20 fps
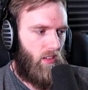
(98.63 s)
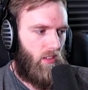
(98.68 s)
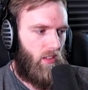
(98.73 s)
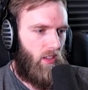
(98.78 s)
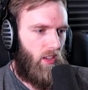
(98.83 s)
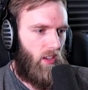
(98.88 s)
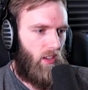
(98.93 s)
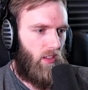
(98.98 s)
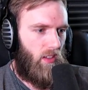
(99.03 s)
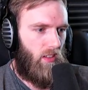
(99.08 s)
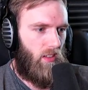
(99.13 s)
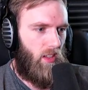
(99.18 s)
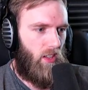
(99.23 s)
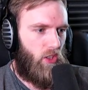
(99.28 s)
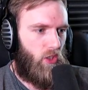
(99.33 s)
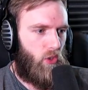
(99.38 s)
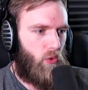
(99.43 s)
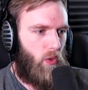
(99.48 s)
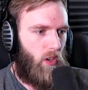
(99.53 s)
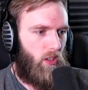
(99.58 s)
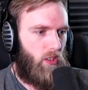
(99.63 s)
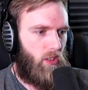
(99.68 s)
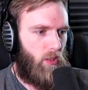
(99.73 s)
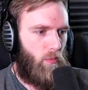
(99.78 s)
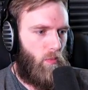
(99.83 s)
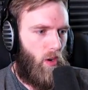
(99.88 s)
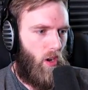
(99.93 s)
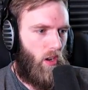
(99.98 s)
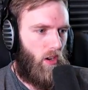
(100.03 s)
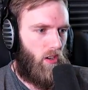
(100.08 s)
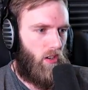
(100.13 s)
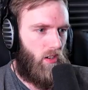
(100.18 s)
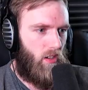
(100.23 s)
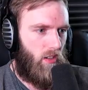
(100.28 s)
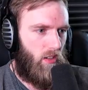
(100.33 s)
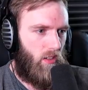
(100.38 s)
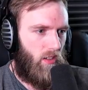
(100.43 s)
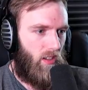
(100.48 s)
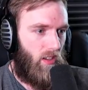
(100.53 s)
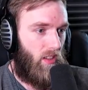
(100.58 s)
Okay, let's drink some
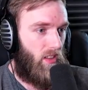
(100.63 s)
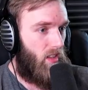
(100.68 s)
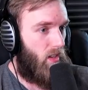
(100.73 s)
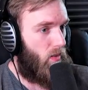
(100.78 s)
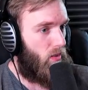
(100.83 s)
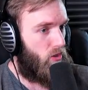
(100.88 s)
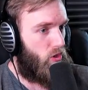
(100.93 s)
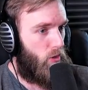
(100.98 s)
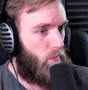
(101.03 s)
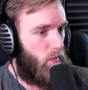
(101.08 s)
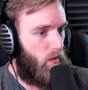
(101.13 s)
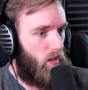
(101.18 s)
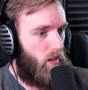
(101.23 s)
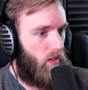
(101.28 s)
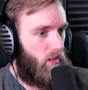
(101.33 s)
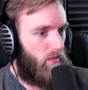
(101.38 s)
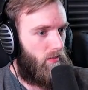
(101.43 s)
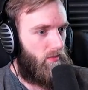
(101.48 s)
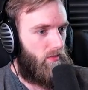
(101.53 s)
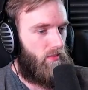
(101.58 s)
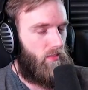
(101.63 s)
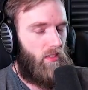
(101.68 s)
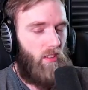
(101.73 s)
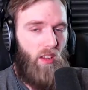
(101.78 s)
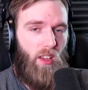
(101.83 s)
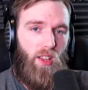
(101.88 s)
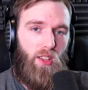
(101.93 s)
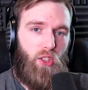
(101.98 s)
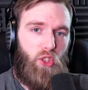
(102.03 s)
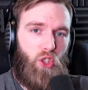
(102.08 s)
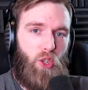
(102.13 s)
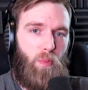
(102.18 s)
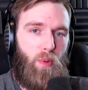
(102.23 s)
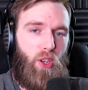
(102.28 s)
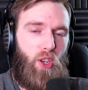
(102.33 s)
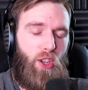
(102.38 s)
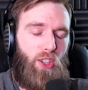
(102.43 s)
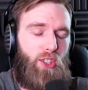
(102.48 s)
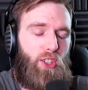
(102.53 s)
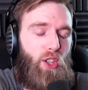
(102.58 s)
water, and then it should be good. Should
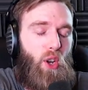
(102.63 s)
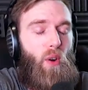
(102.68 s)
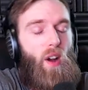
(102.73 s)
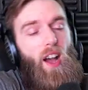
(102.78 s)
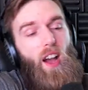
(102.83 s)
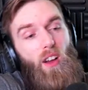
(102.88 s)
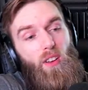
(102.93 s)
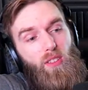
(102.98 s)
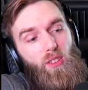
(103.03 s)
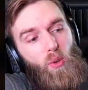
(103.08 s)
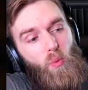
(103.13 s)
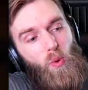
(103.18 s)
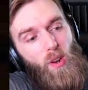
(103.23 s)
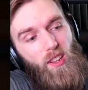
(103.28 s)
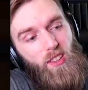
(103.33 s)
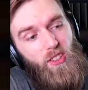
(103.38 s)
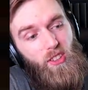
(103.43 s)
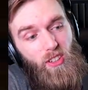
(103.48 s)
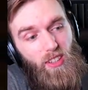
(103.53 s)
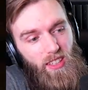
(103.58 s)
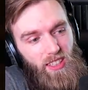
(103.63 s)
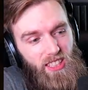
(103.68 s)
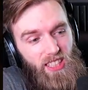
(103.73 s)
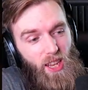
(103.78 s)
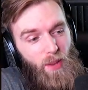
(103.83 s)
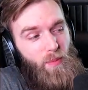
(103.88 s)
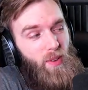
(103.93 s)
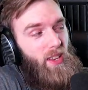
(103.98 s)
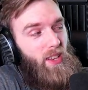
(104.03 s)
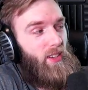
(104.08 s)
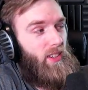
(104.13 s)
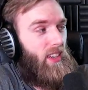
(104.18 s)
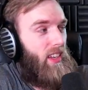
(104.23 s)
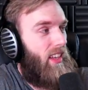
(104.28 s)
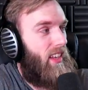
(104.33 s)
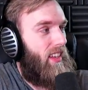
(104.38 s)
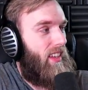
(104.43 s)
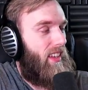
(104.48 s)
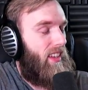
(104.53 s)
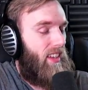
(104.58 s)
be good to go out in the wilderness. I mean,
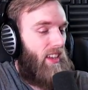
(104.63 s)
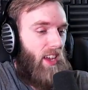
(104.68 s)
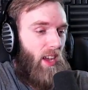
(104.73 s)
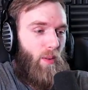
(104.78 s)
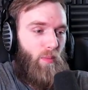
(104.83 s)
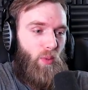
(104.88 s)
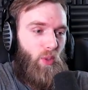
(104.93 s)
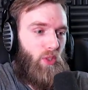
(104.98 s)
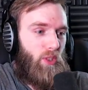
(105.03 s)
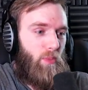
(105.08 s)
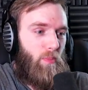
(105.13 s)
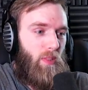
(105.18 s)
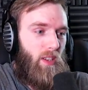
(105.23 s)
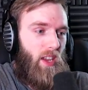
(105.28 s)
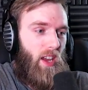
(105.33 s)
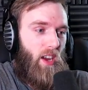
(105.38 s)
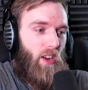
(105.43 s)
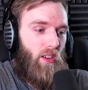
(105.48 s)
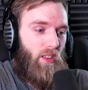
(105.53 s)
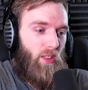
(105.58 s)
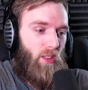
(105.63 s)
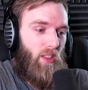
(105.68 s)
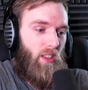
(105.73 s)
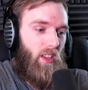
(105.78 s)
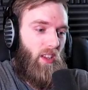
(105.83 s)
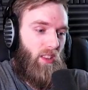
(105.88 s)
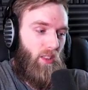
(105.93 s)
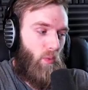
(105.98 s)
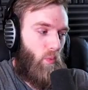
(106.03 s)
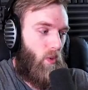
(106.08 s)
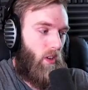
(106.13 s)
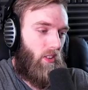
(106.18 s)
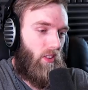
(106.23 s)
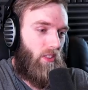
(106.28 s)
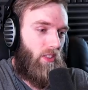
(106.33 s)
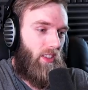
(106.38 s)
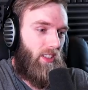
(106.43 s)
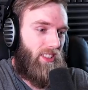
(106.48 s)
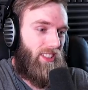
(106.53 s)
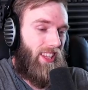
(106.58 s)
I'm used to be out in the in the
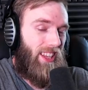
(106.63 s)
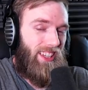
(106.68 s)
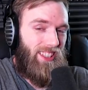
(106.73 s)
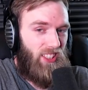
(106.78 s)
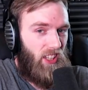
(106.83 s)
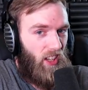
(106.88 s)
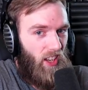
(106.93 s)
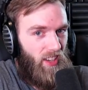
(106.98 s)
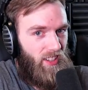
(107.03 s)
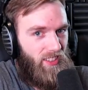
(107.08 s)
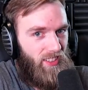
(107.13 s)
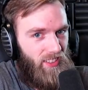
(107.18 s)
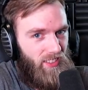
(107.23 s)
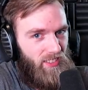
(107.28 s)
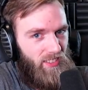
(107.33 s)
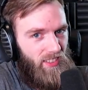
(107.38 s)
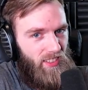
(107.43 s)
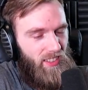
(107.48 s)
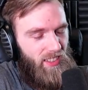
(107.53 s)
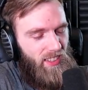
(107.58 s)
wilderness. That is London.